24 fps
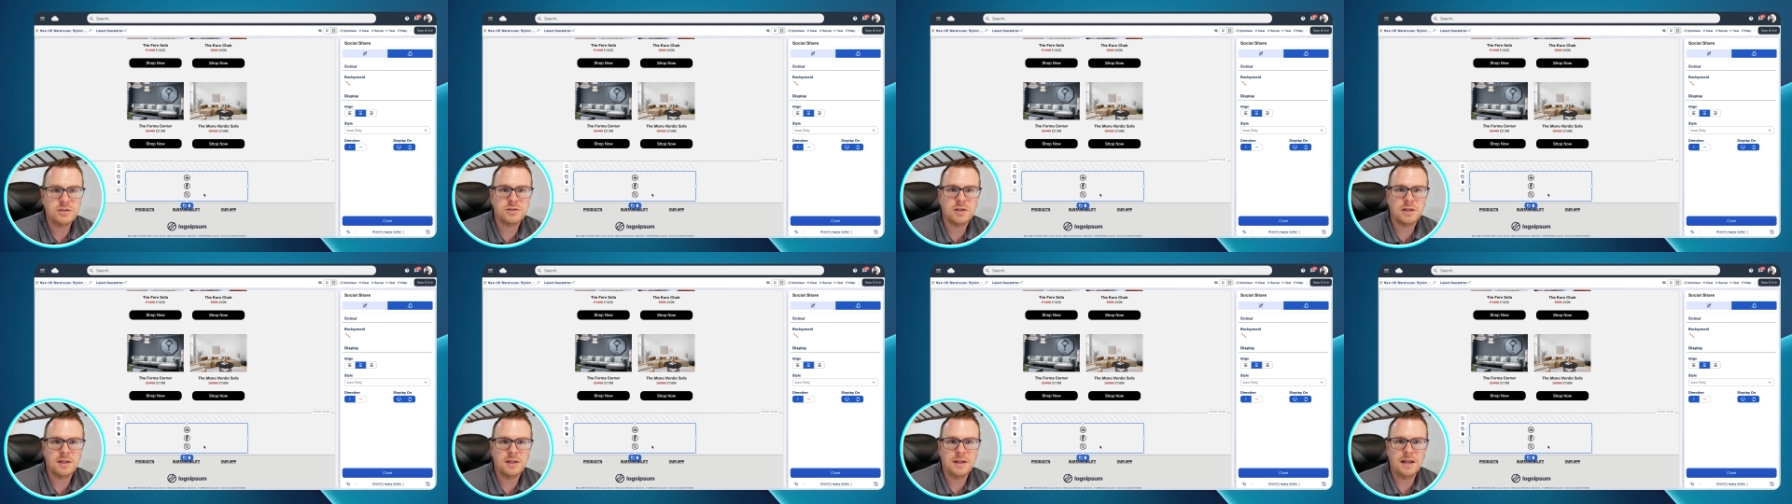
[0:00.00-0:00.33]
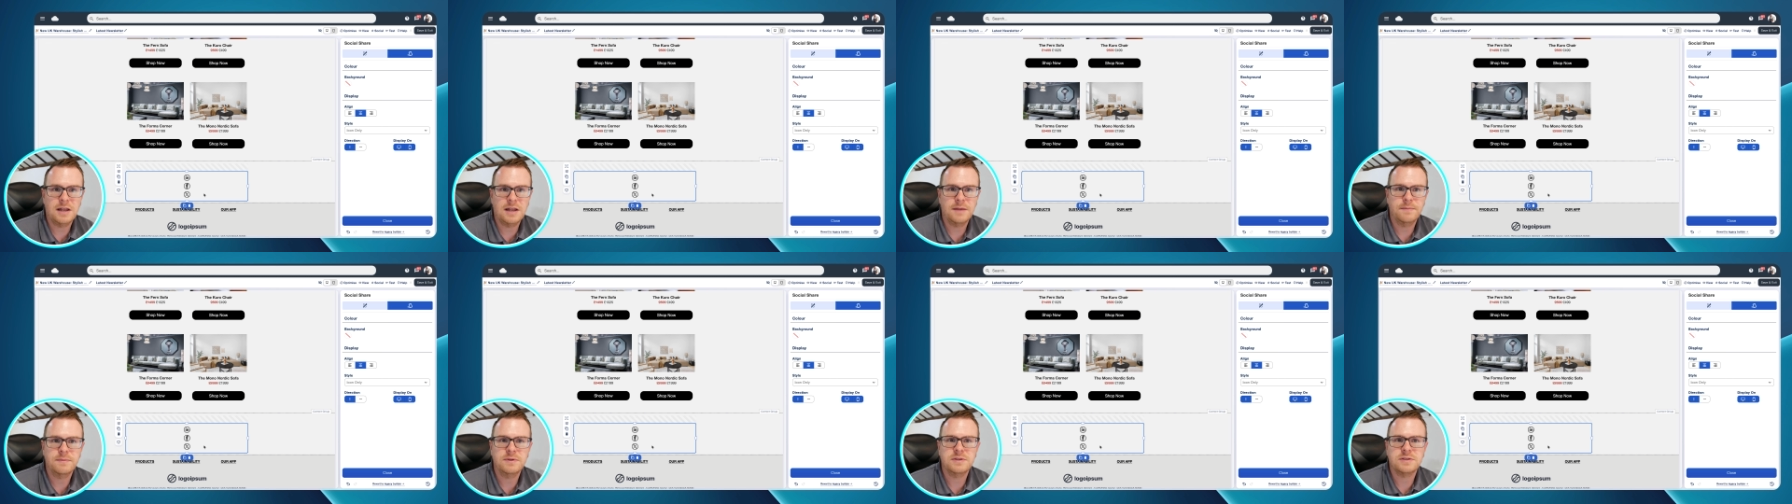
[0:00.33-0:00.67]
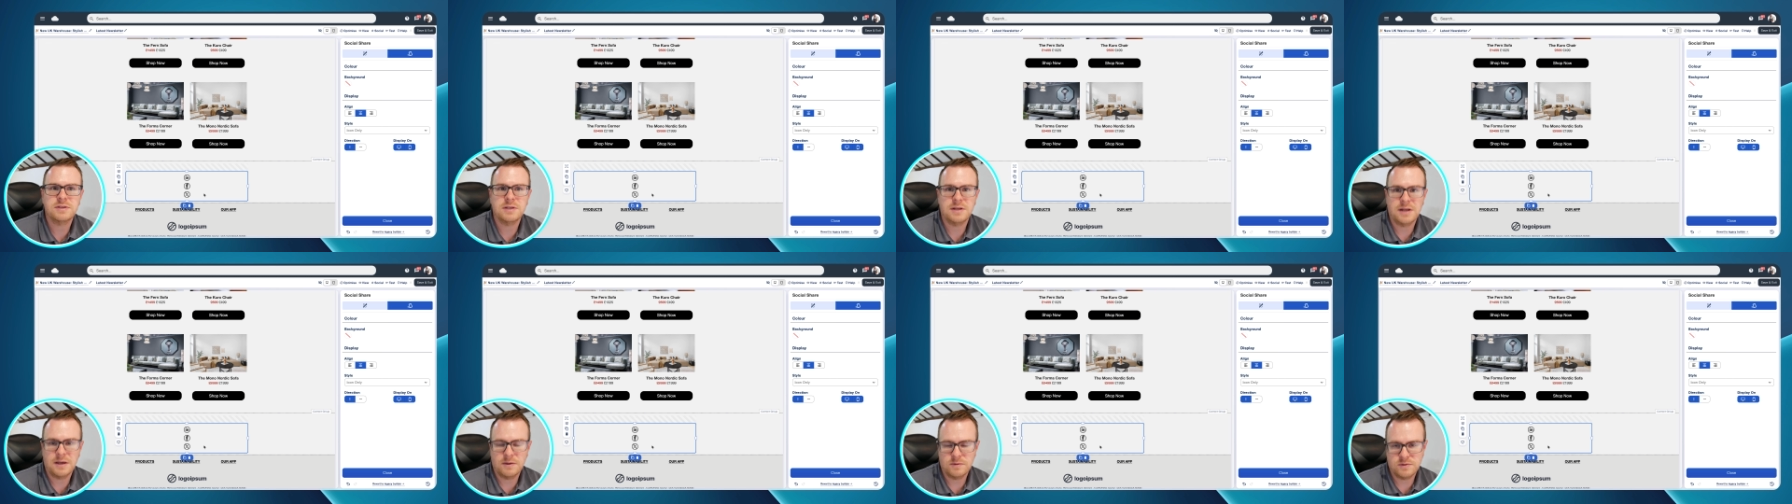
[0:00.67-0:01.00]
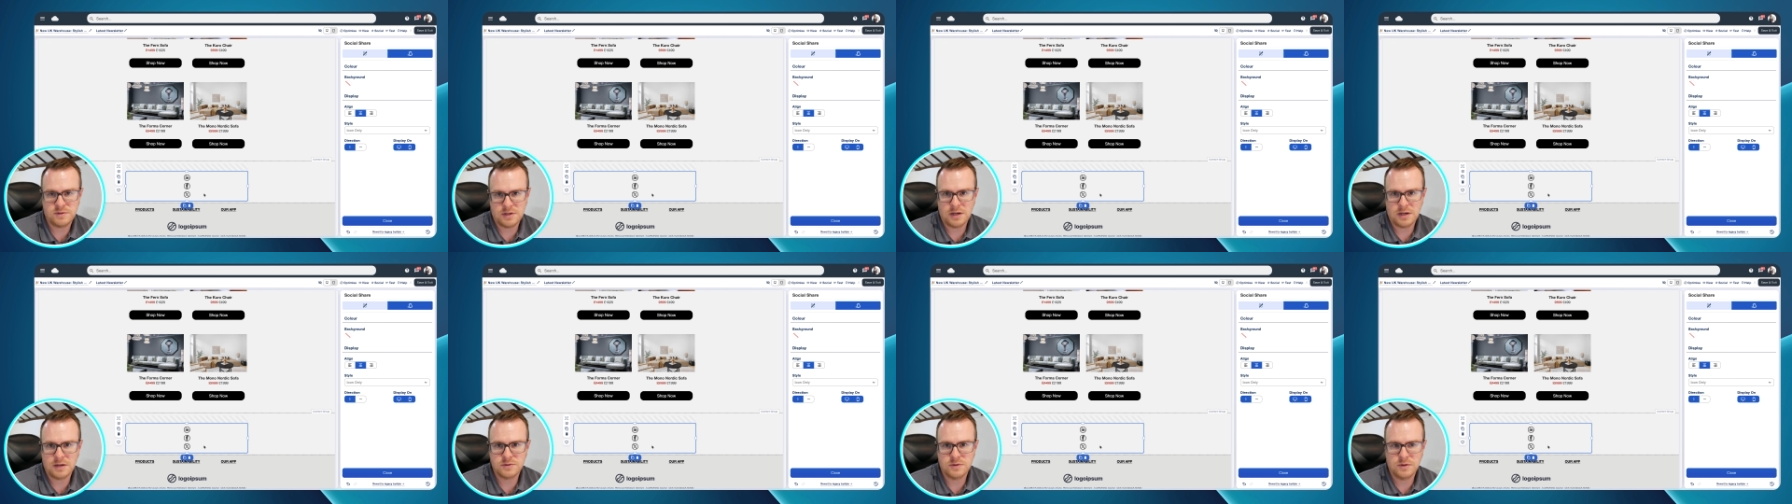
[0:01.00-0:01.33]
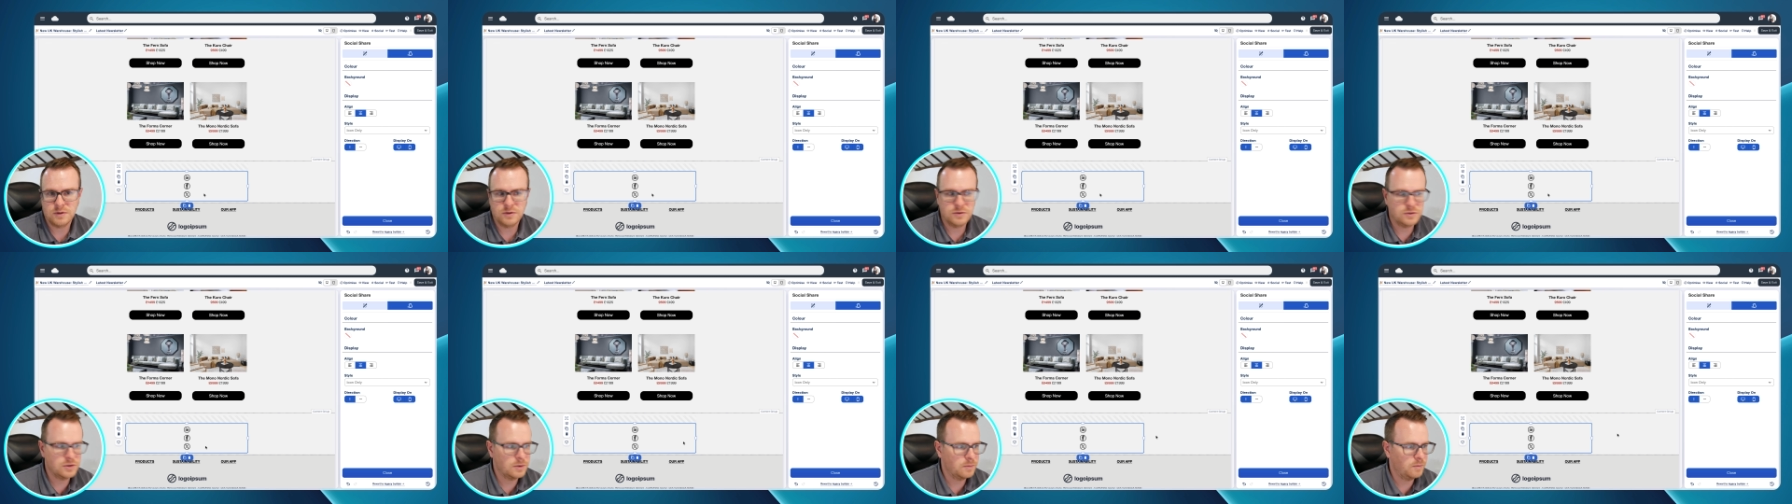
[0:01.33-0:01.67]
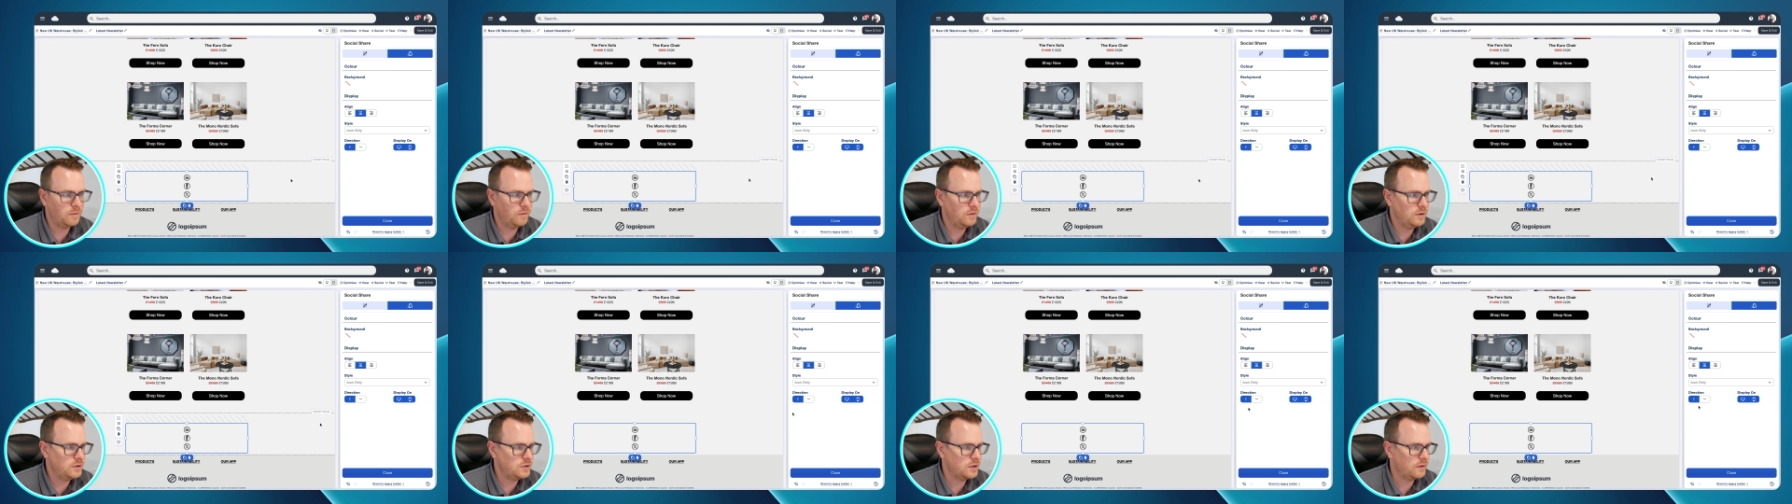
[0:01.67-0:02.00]
so the elements are now stacked on top
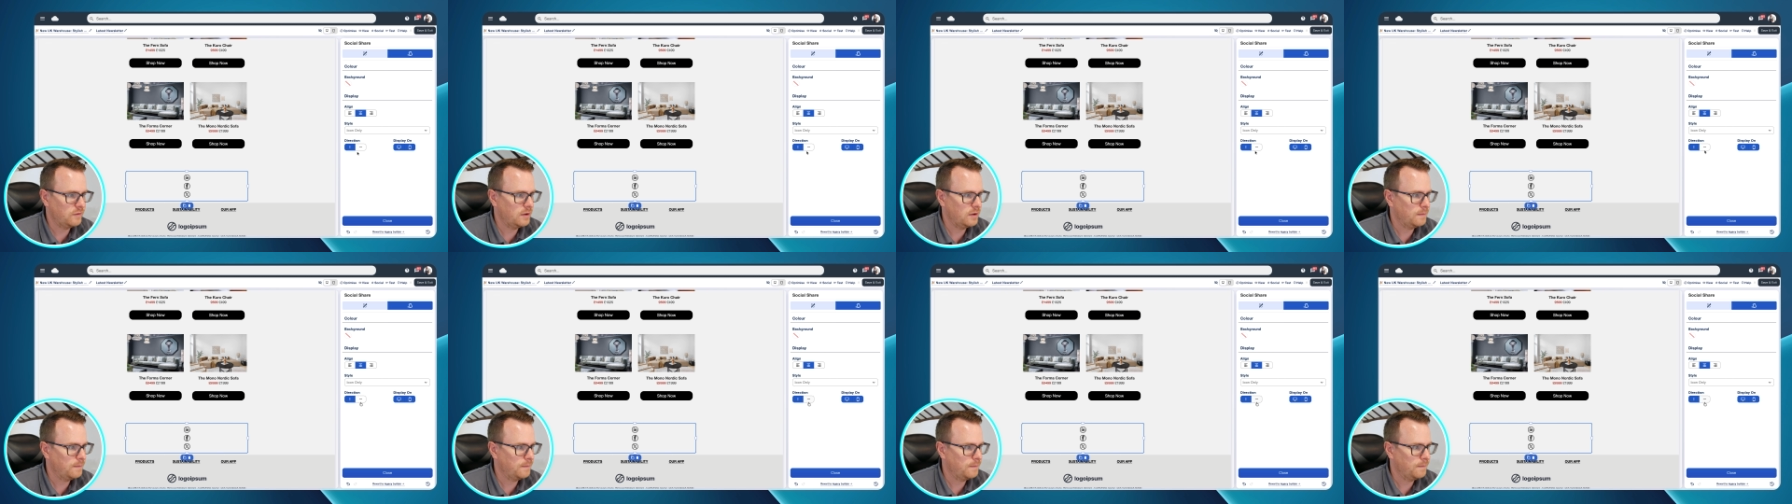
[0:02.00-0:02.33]
of each other.